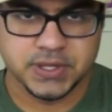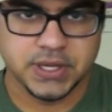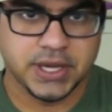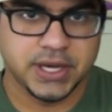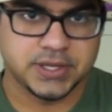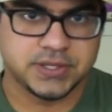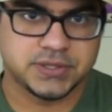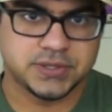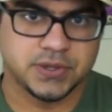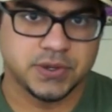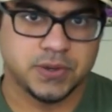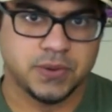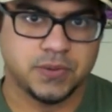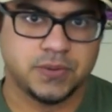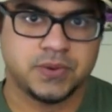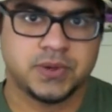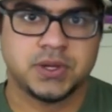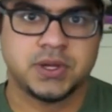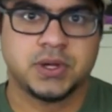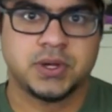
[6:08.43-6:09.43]

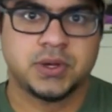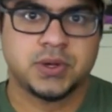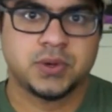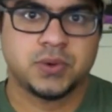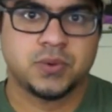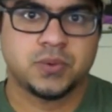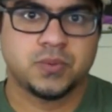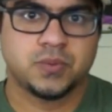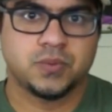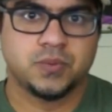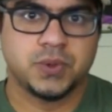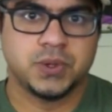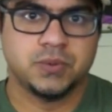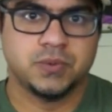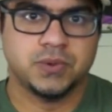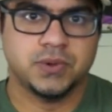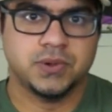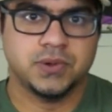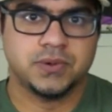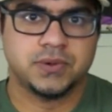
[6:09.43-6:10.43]
So we
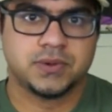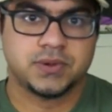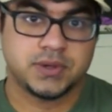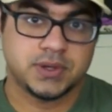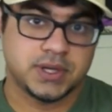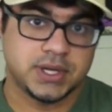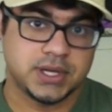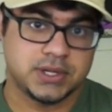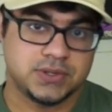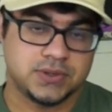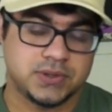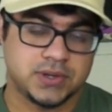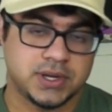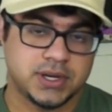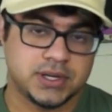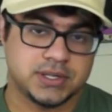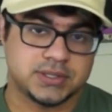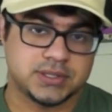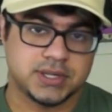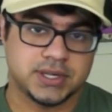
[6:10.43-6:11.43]
will catch you
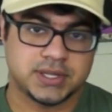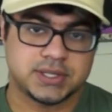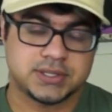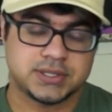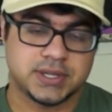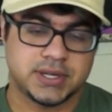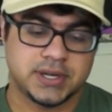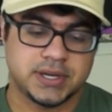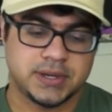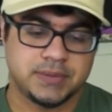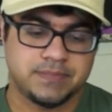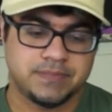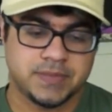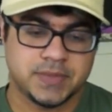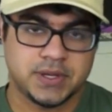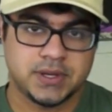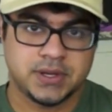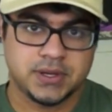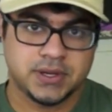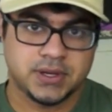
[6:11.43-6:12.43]
guys next time.
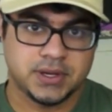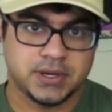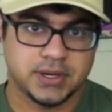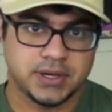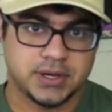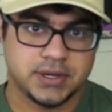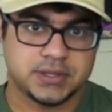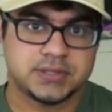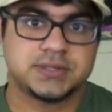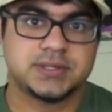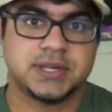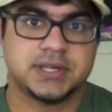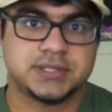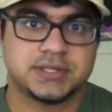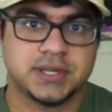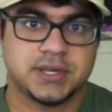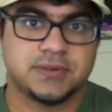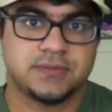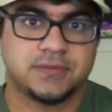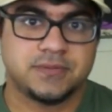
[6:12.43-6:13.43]
Stay
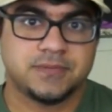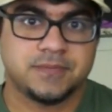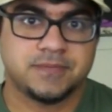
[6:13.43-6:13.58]
safe.